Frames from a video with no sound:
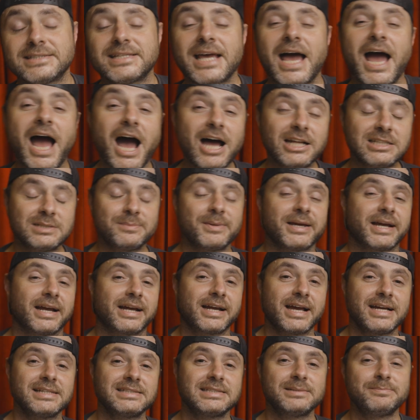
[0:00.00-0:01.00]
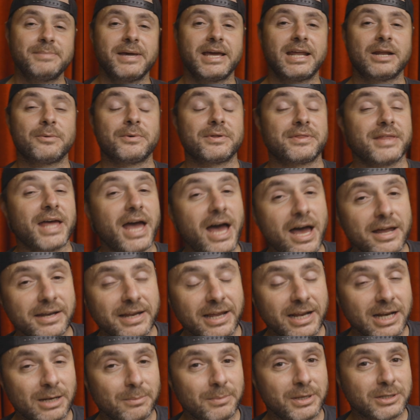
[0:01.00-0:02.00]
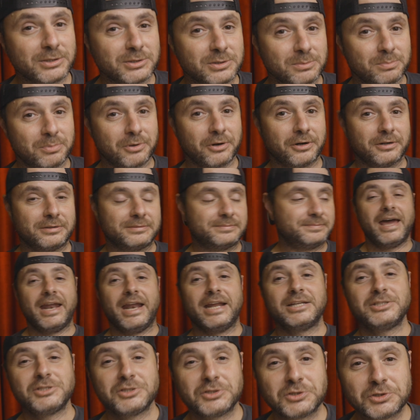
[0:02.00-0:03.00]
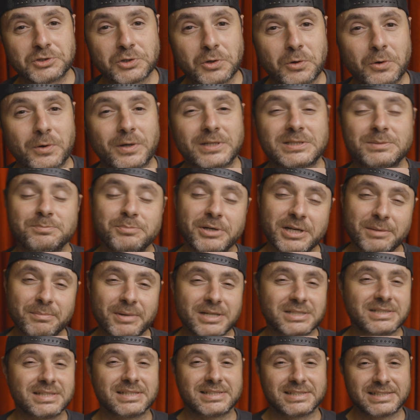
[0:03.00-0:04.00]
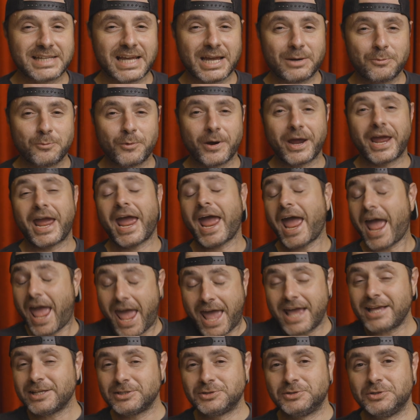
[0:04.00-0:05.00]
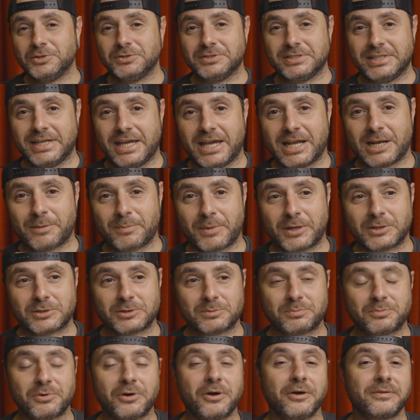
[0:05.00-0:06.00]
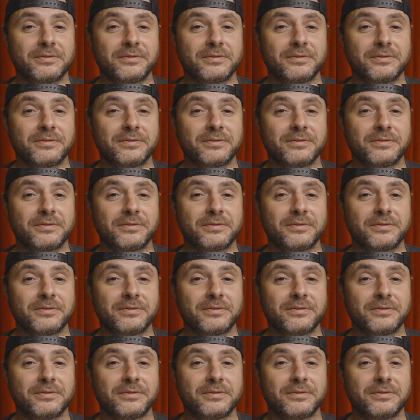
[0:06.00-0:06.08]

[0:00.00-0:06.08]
is how to make a custom header without Elementor Pro. And as you saw, it's pretty much the same way as using Elementor Pro,